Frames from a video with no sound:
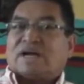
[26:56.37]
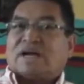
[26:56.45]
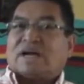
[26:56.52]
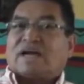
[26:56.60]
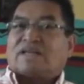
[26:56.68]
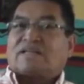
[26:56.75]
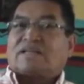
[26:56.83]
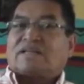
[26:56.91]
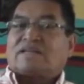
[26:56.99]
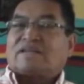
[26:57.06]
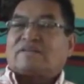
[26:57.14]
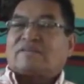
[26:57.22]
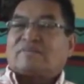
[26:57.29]
I
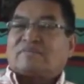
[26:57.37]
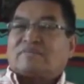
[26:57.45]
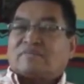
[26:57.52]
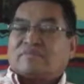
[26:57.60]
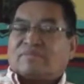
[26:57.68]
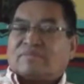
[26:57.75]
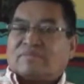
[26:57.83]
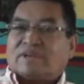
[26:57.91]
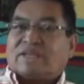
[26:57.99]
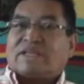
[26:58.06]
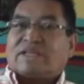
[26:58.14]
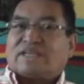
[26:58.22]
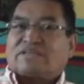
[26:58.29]
can
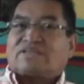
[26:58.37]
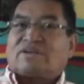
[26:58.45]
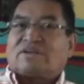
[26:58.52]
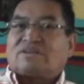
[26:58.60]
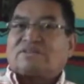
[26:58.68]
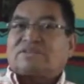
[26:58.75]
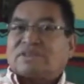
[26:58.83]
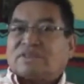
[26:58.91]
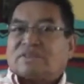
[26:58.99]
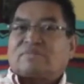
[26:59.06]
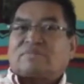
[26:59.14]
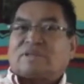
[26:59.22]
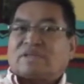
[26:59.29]
bring these songs to
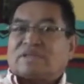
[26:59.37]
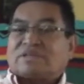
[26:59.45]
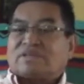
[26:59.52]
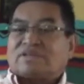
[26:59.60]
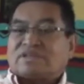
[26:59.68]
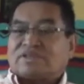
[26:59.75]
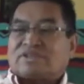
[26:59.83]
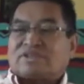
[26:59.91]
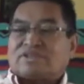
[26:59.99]
you because they're